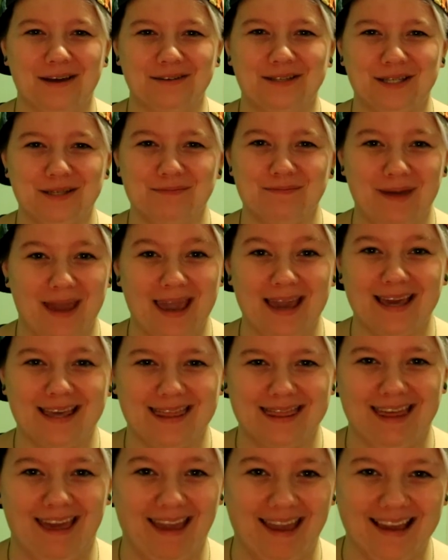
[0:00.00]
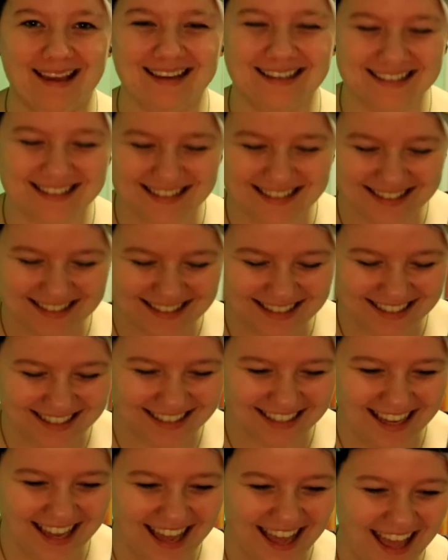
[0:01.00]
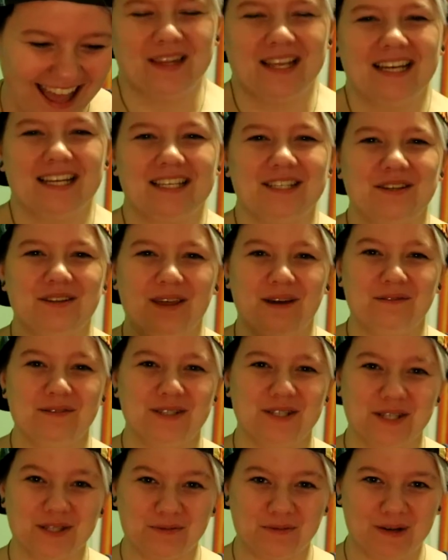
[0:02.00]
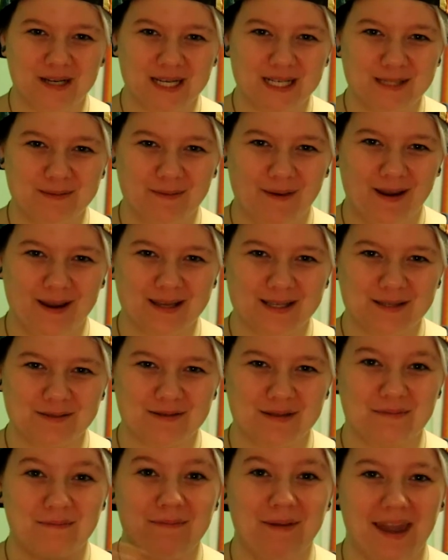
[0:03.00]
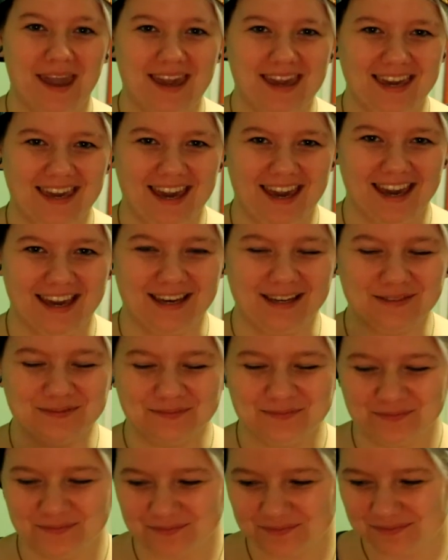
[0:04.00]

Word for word: allowed to bake things. So that was just one experience with baking.